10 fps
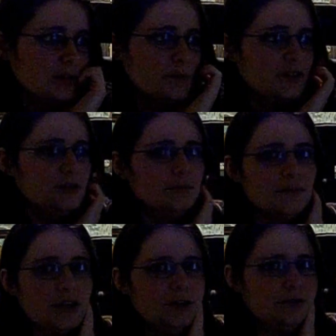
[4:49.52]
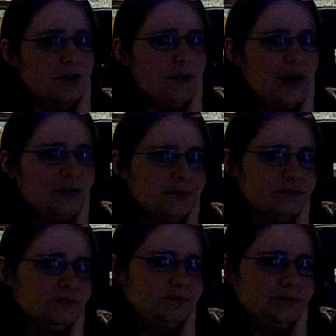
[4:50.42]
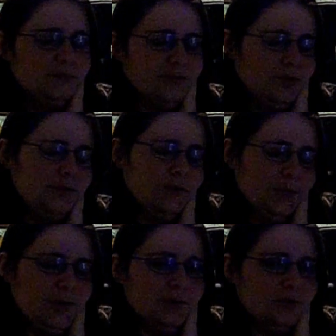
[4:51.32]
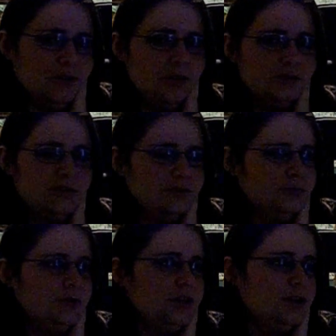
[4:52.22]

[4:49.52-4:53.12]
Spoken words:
I mean, I don't go out and look for people to talk to.